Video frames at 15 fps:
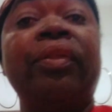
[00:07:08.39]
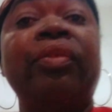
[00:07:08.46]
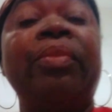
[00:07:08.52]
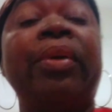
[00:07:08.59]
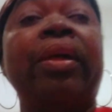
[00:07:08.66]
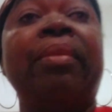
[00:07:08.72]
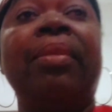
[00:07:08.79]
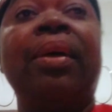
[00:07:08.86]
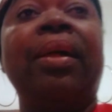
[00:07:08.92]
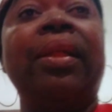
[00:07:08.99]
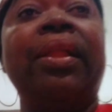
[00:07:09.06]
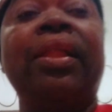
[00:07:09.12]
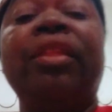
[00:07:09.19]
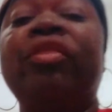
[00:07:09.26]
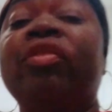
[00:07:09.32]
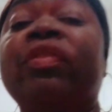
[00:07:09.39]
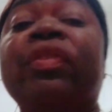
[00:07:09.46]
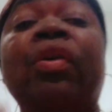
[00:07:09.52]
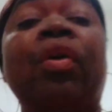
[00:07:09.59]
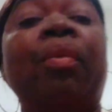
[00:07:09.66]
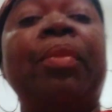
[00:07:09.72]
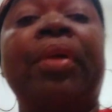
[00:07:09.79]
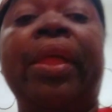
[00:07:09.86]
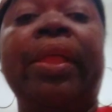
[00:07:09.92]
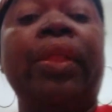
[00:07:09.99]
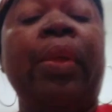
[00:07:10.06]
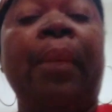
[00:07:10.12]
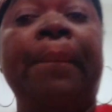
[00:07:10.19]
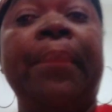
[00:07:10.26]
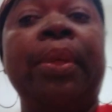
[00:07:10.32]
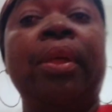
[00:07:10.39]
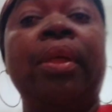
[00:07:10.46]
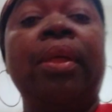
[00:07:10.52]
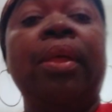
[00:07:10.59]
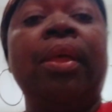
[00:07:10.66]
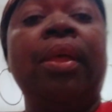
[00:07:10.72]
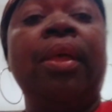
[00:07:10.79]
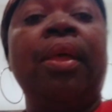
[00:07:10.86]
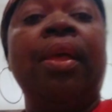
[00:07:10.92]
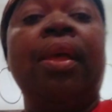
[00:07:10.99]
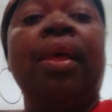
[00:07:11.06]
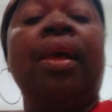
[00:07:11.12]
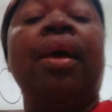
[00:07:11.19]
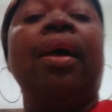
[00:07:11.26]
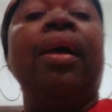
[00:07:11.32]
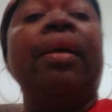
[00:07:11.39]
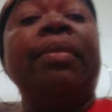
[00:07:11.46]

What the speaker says: Tomorrow morning just come right up.